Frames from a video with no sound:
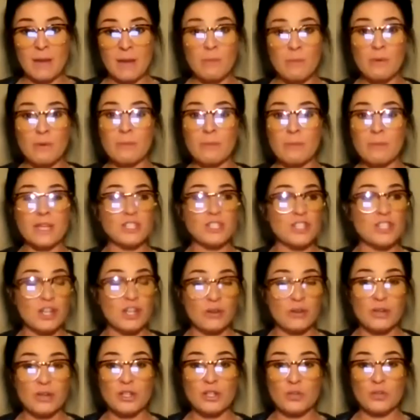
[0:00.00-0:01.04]
I'm going to be
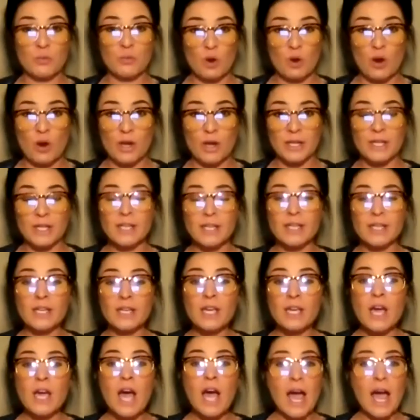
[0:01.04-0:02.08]
cheering you on.
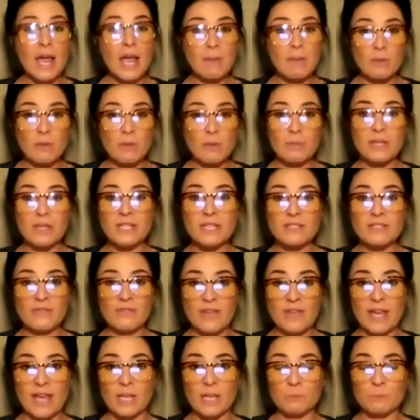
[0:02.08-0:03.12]
I am your biggest
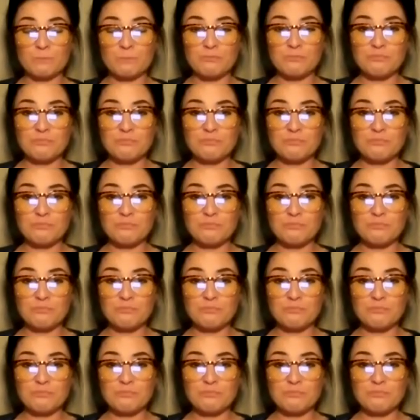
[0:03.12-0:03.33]
fan.